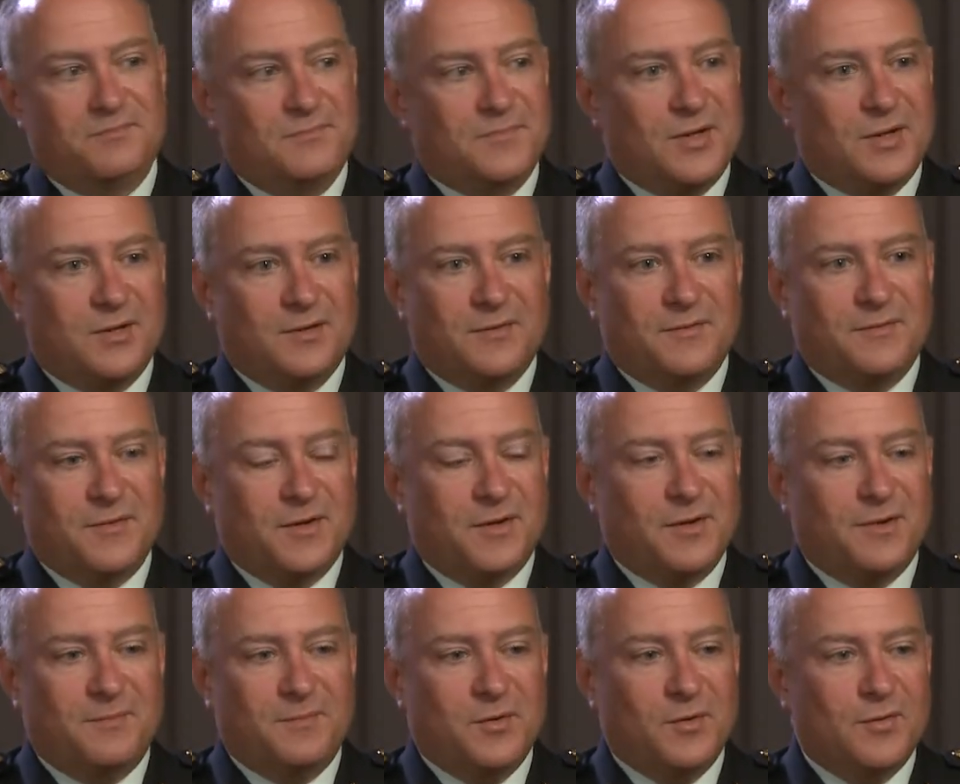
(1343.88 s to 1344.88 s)
you know, a
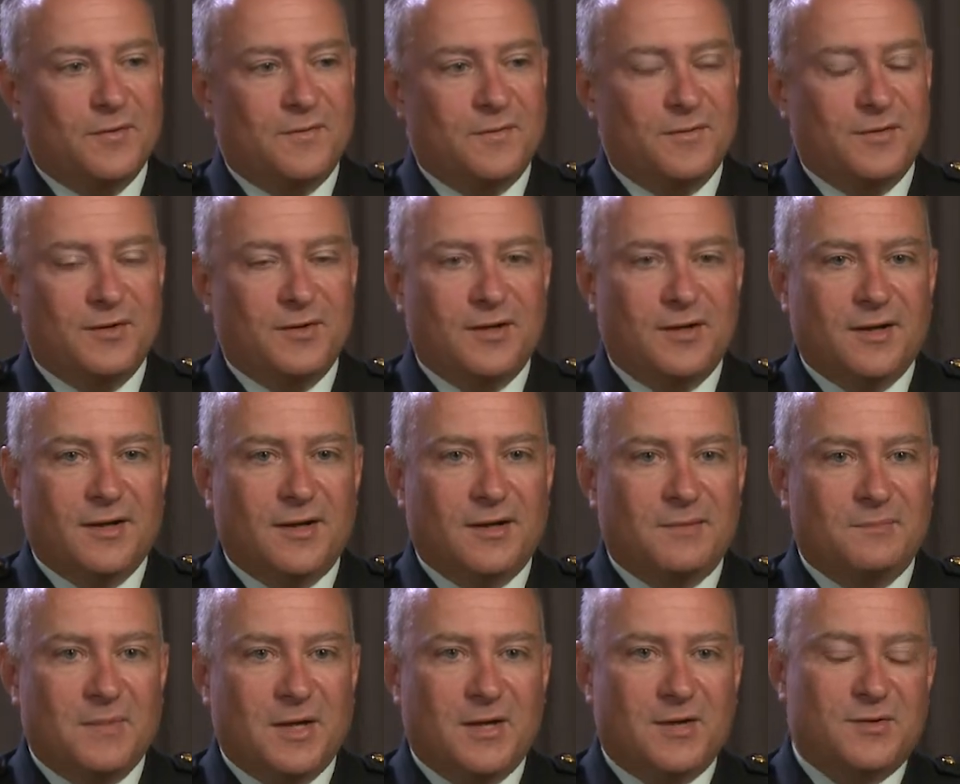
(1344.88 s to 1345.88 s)
very beautiful
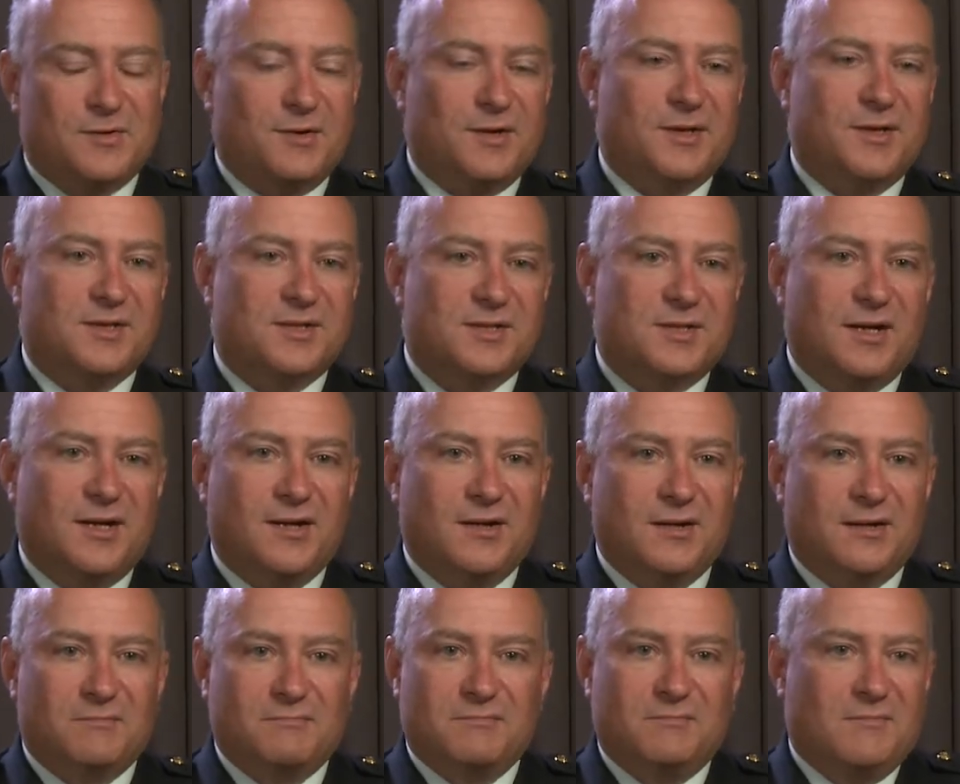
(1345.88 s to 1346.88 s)
Mediterranean
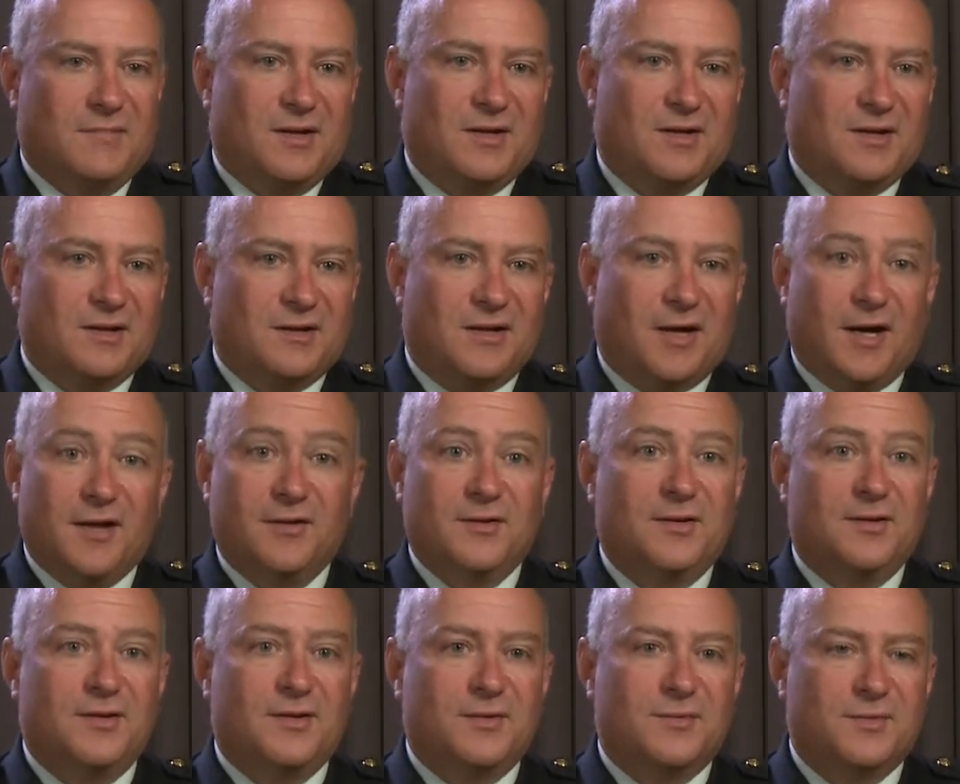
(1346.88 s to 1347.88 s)
style island.